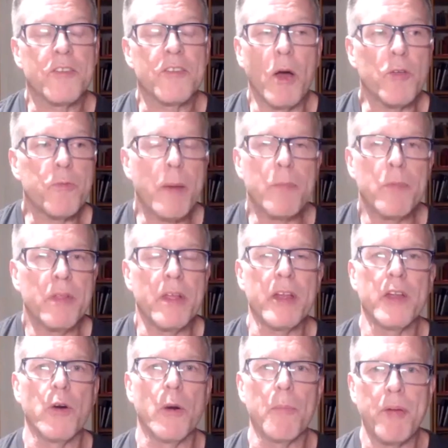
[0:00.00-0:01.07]
Because most people, when they
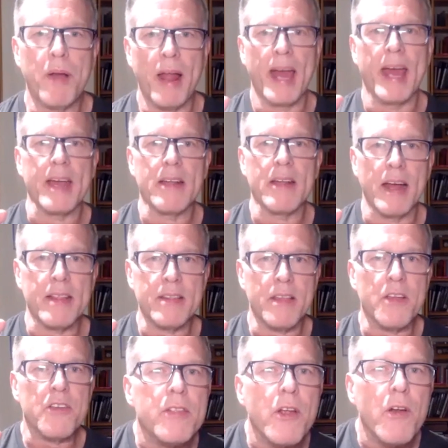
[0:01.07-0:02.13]
do a plank like
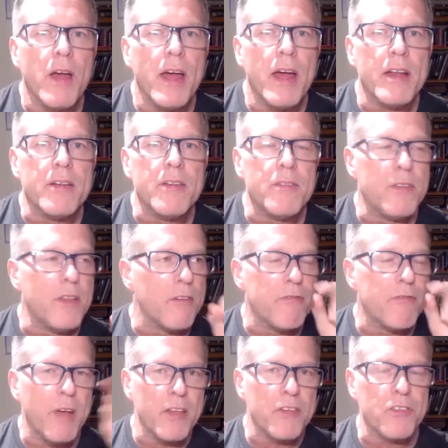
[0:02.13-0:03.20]
this, their
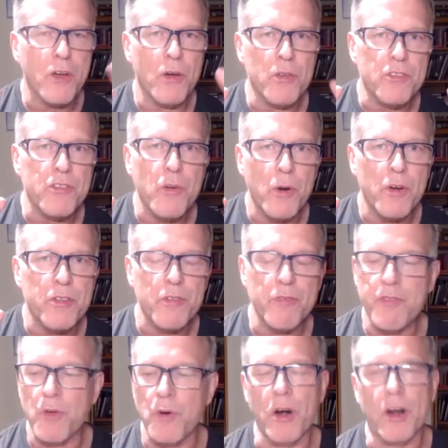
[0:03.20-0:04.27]
face goes towards the
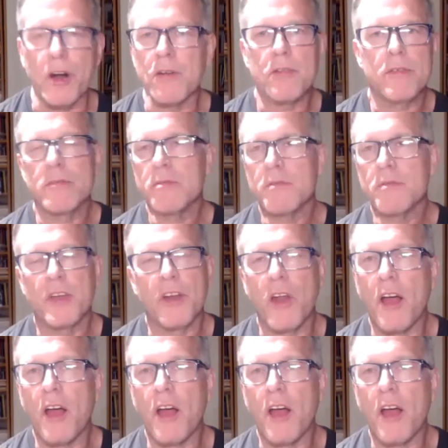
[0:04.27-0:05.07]
floor. You